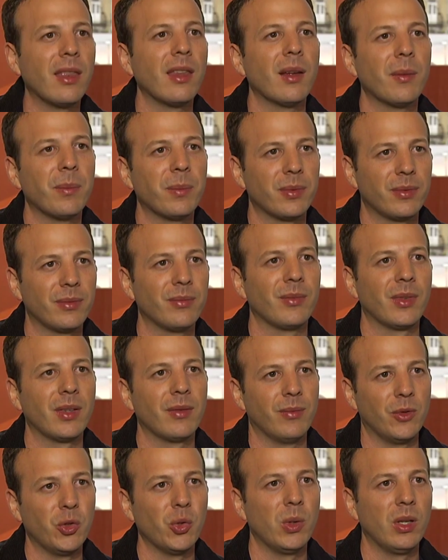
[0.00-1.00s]
end up
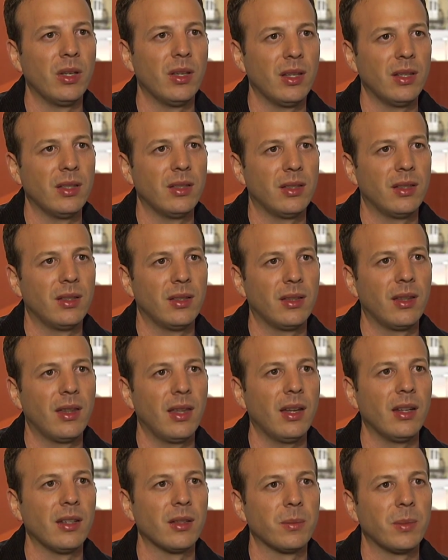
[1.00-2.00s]
doing these
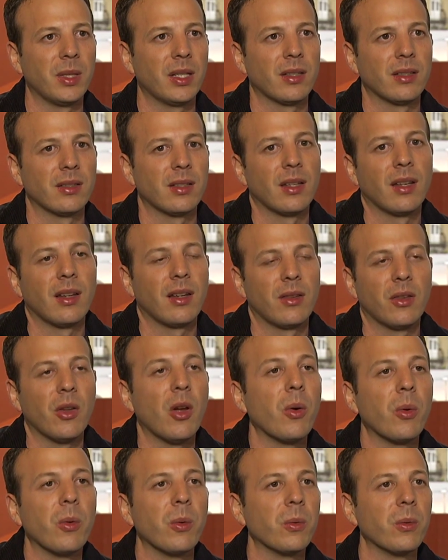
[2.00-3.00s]
things because they
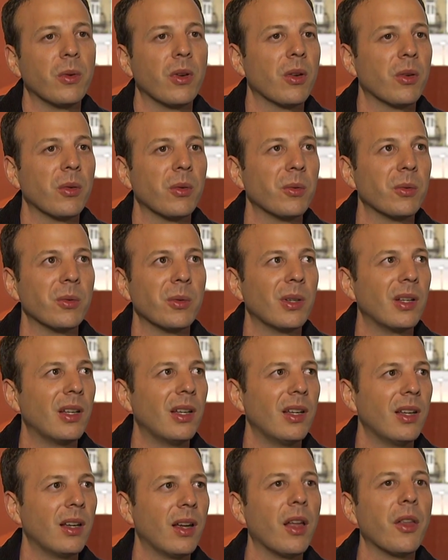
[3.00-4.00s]
know no
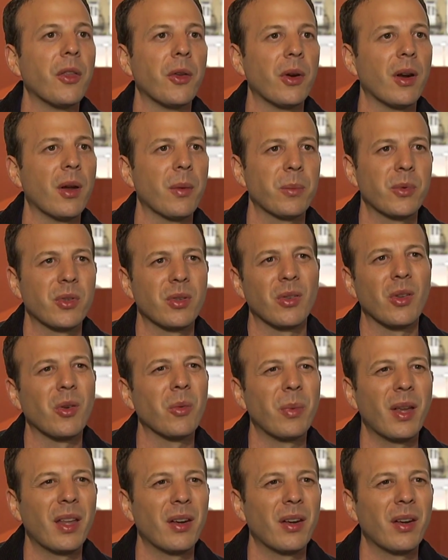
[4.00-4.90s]
other option, no